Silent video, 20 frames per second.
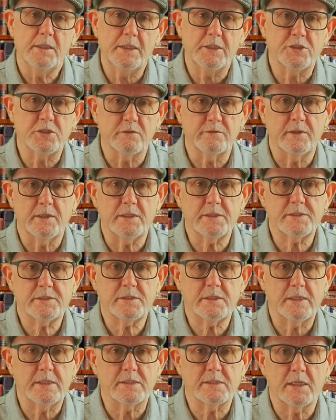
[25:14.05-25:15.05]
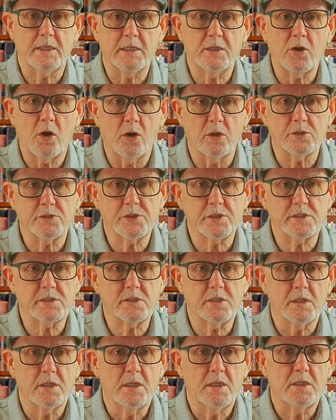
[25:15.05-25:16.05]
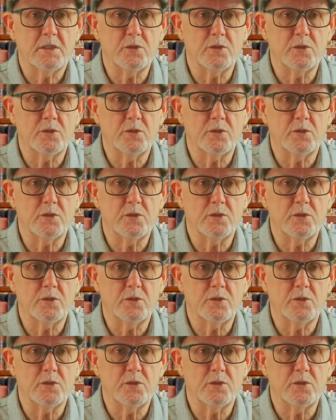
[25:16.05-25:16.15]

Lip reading: Each of us is a conscious